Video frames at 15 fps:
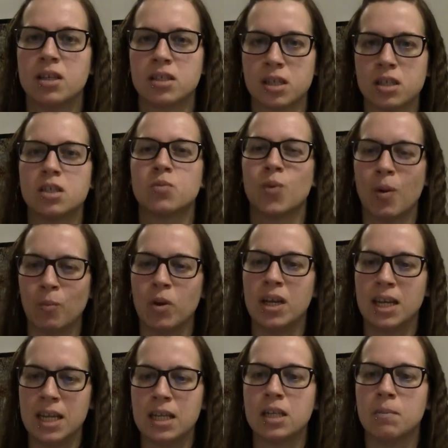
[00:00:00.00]
this is when we
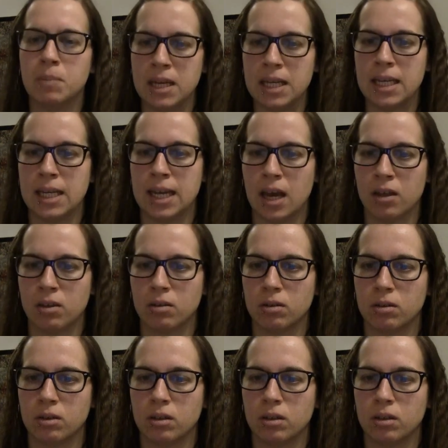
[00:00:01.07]
need to be together.